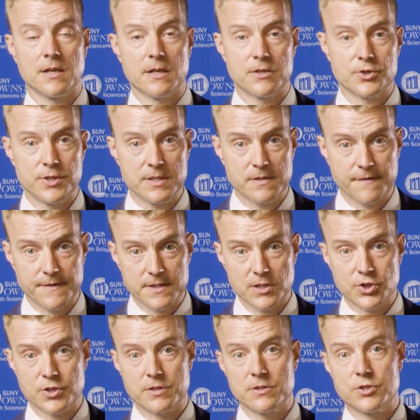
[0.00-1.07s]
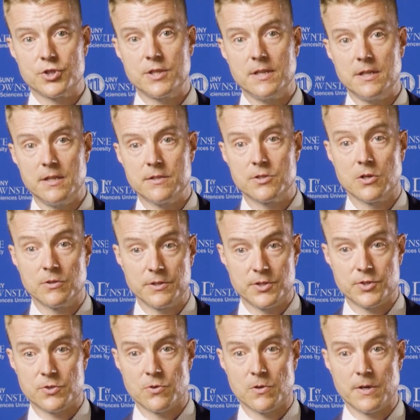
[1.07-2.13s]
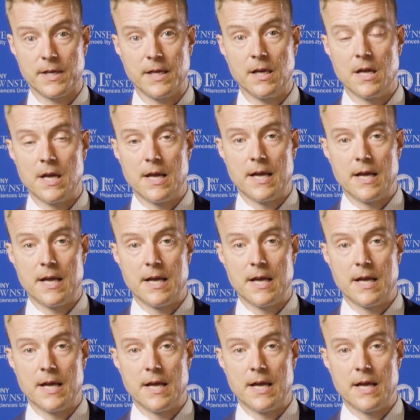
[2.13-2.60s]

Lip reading: she's a physician, she told this story